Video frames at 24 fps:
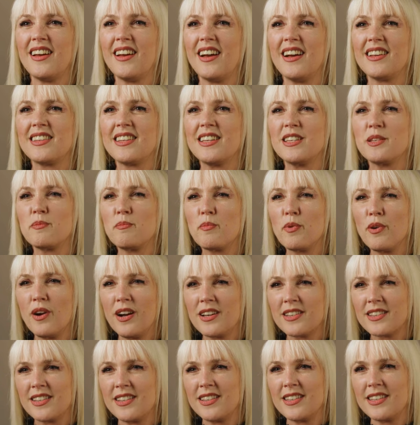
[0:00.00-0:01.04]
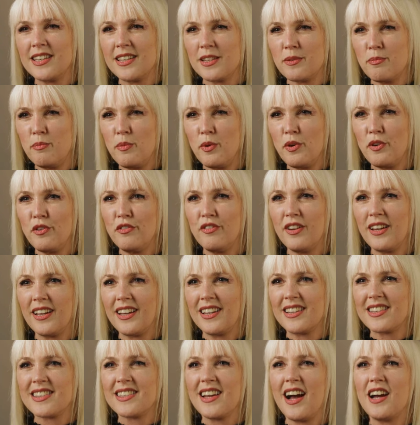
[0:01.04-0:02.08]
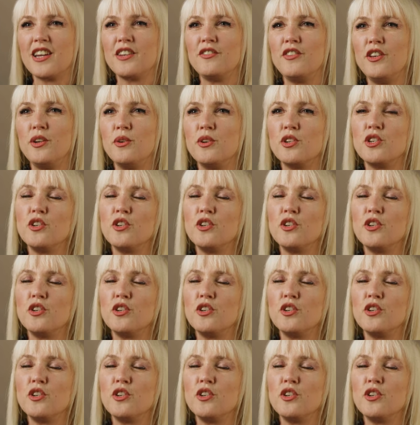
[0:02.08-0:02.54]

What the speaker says: As his presence is moving inside of you,